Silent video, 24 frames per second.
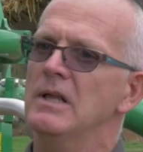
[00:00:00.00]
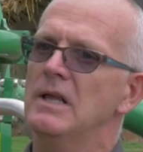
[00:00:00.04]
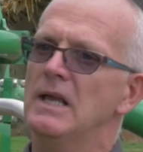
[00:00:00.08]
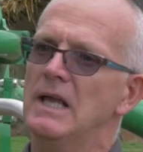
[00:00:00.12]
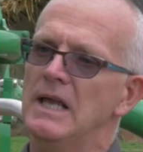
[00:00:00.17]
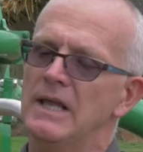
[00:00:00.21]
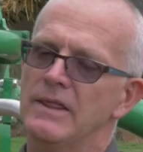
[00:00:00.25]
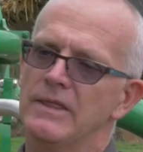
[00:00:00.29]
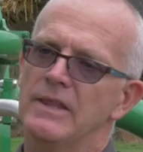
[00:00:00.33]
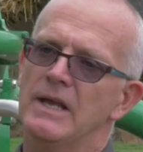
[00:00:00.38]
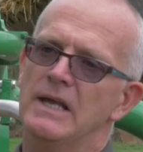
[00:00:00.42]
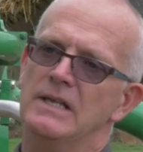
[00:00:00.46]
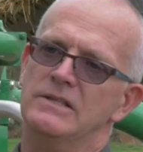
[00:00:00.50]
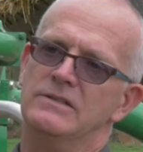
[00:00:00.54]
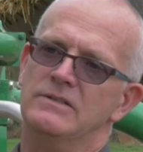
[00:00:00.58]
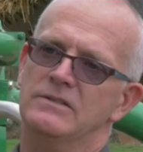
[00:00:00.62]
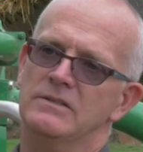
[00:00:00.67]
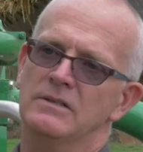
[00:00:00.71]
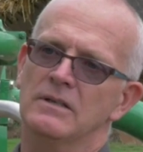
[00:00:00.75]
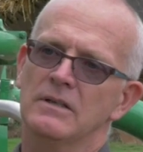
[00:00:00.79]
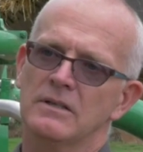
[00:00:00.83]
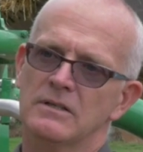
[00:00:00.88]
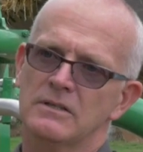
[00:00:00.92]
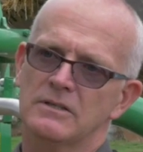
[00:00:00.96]
and
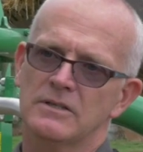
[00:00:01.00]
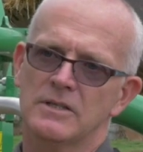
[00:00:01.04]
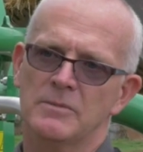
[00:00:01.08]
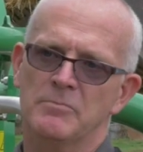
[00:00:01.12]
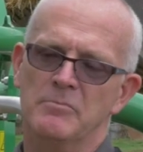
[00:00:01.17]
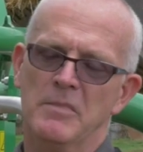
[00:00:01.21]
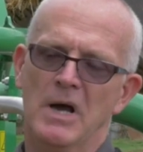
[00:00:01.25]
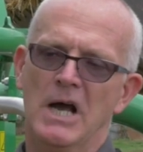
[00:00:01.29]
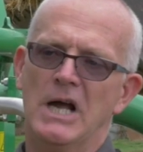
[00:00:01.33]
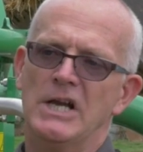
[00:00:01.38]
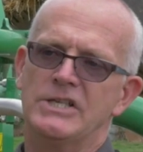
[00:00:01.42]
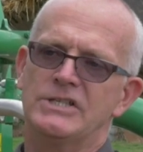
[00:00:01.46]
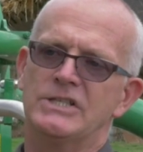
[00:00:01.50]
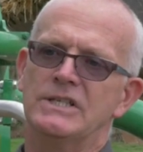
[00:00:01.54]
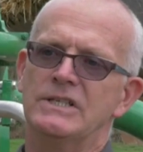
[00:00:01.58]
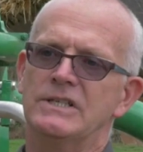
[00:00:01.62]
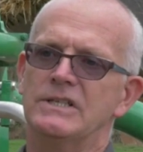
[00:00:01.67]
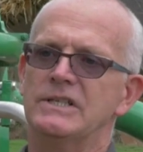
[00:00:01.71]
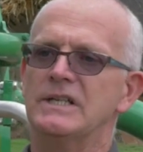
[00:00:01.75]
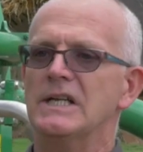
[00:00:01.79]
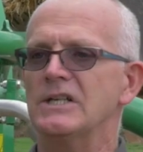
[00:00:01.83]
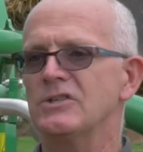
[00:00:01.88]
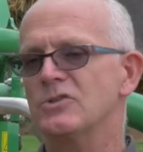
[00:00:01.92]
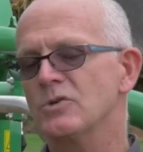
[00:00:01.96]
thus the
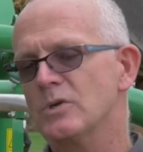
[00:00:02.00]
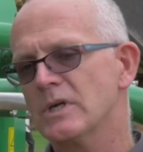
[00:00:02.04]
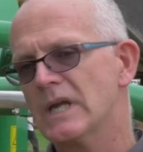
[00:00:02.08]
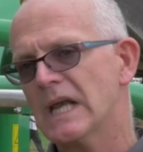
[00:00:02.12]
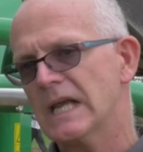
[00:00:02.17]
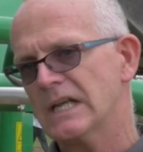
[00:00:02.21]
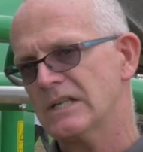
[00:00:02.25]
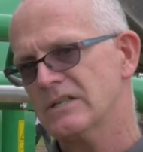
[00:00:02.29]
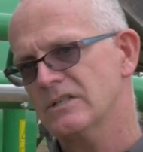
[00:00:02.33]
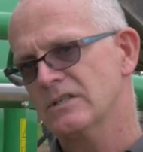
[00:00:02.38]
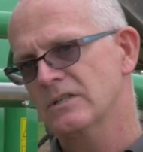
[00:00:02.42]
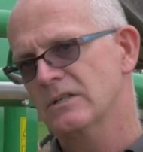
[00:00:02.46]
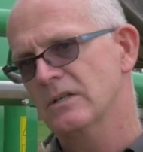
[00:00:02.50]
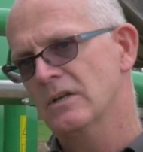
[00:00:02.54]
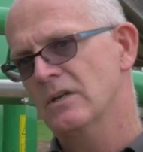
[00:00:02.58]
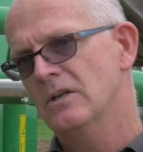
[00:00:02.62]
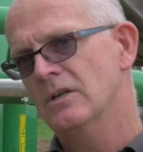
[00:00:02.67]
margin that you get